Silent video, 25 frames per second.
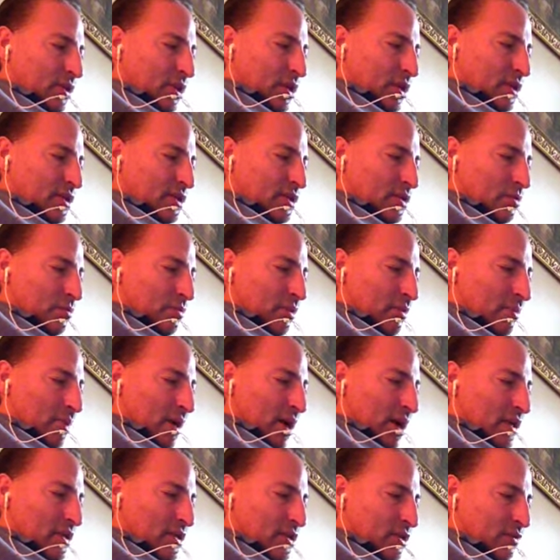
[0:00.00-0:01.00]
to consume the
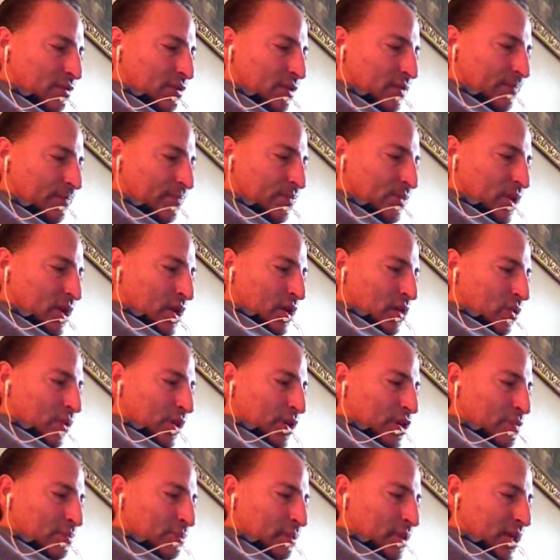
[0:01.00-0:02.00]
Passover?
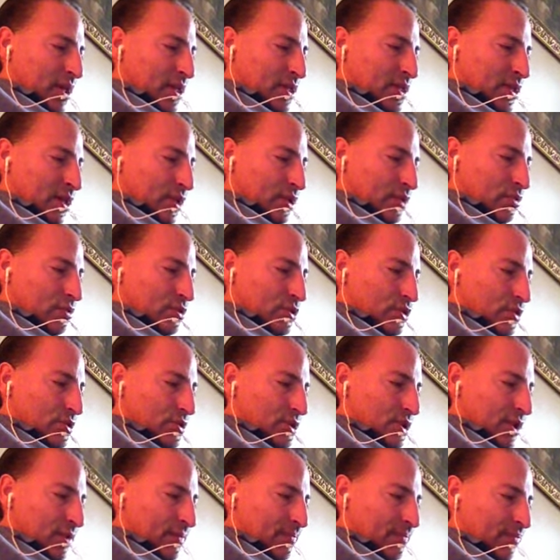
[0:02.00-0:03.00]
Which place are you
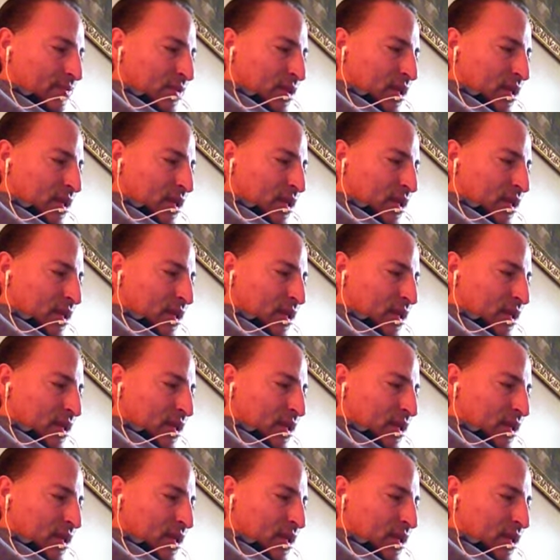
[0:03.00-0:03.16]
choosing?